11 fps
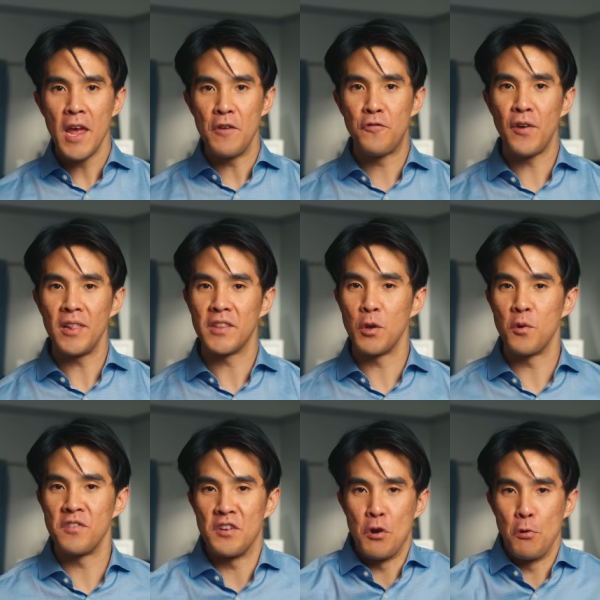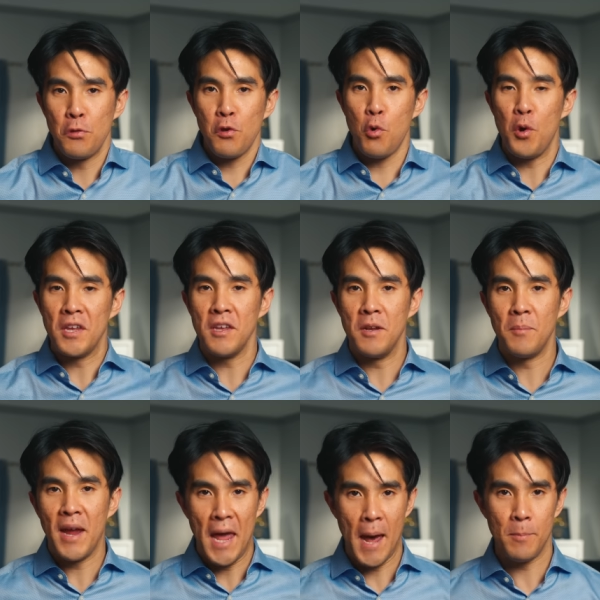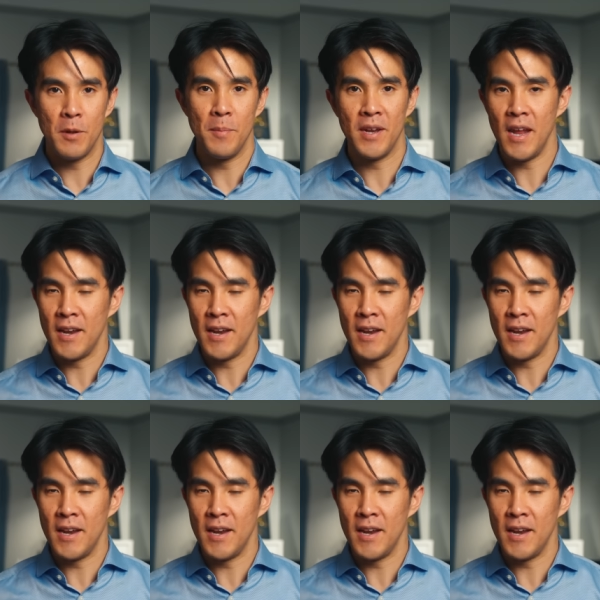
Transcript: It felt like there was an earthquake in my abdomen,